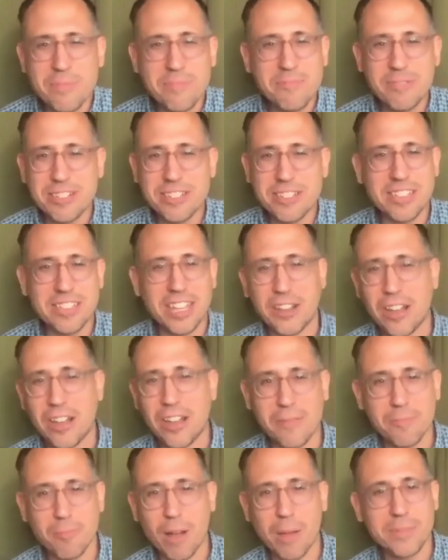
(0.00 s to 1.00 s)
which is like a
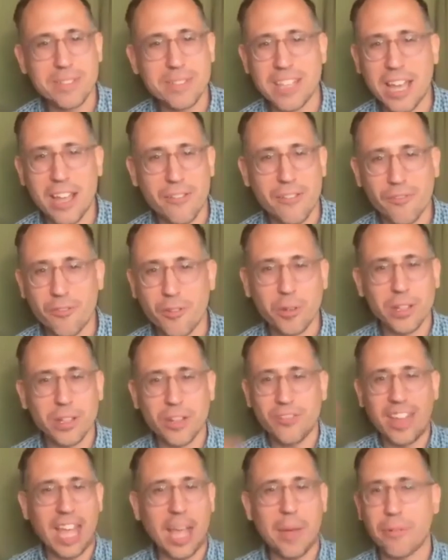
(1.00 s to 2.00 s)
website full of
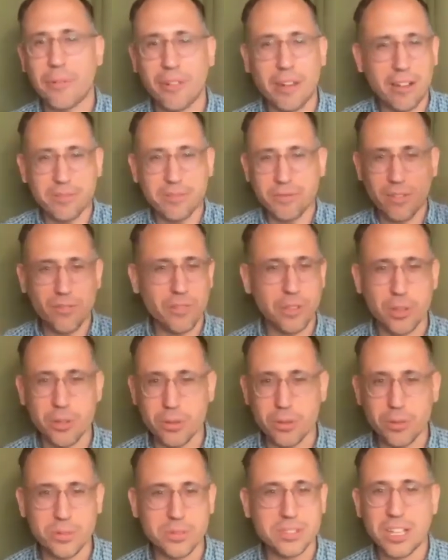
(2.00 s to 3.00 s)
campground
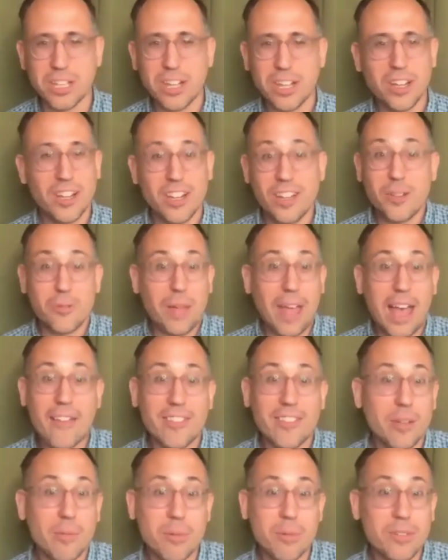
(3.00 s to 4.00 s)
reviews. Half the time,
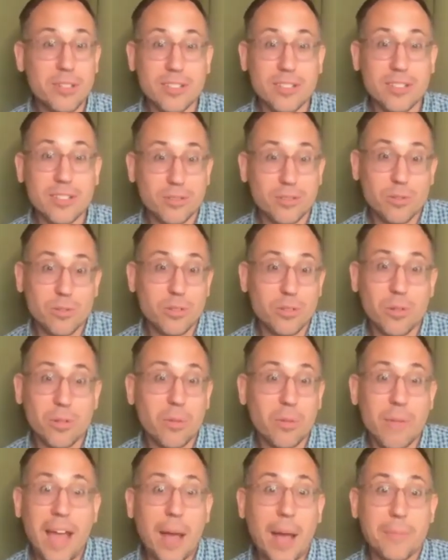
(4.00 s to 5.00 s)
we would just do Google
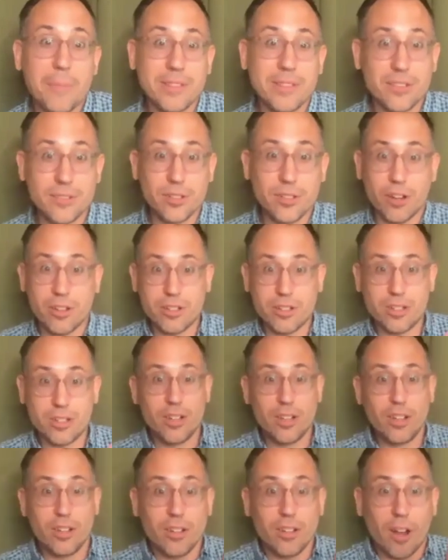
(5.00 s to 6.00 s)
Maps and search
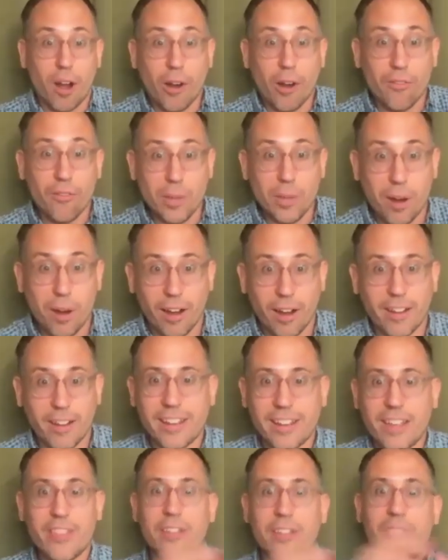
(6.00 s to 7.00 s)
RV park and
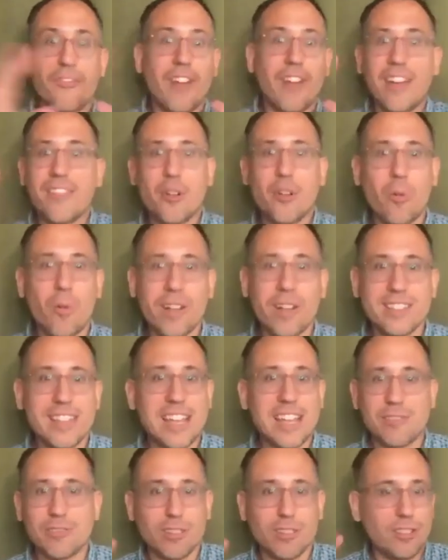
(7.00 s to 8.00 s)
then find the ones that
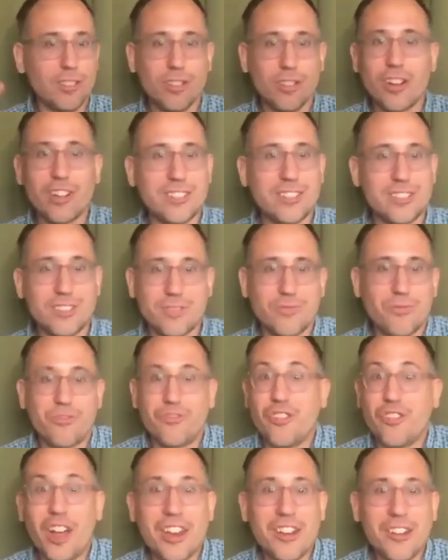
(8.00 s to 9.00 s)
looked
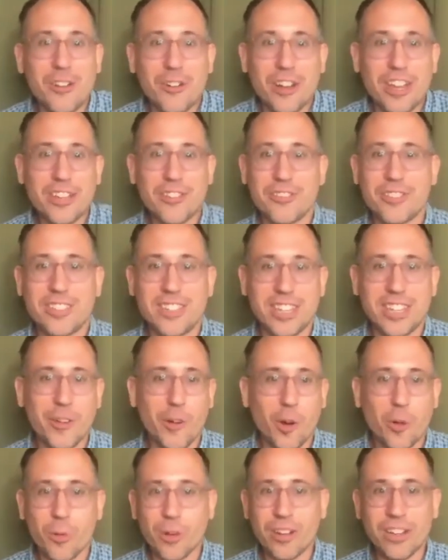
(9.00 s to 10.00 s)
fun or interesting or
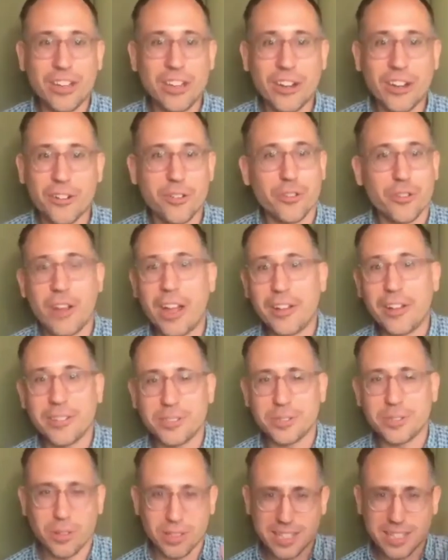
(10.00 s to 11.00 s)
were near trails. Or
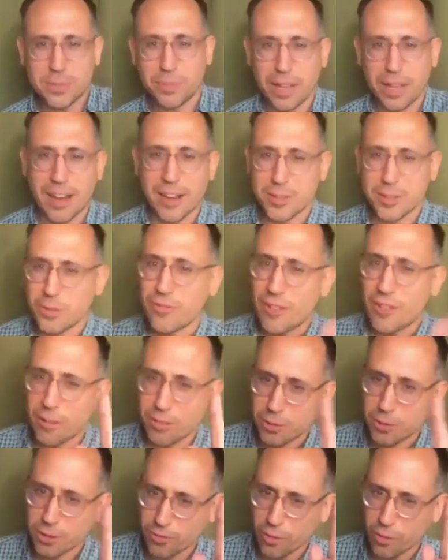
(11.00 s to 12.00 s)
let's be honest, we found look
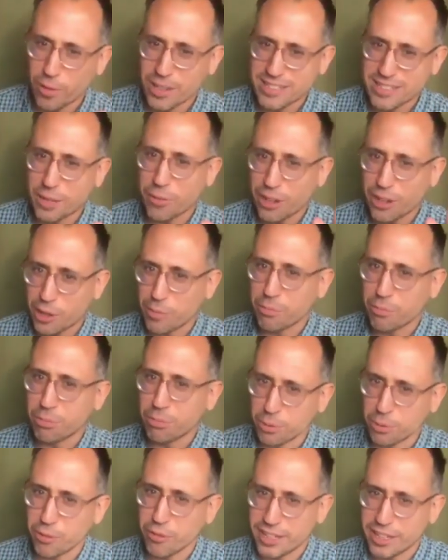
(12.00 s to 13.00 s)
for ones that were near
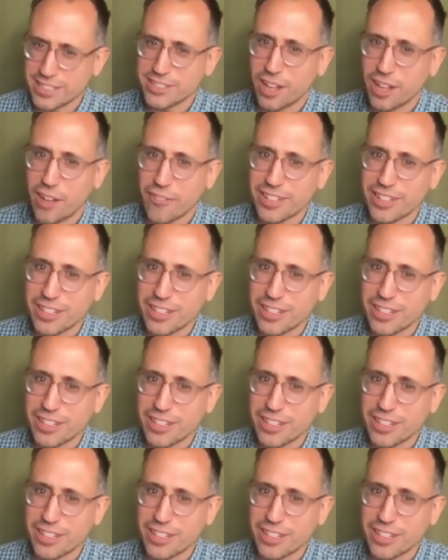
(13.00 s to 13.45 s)
breweries often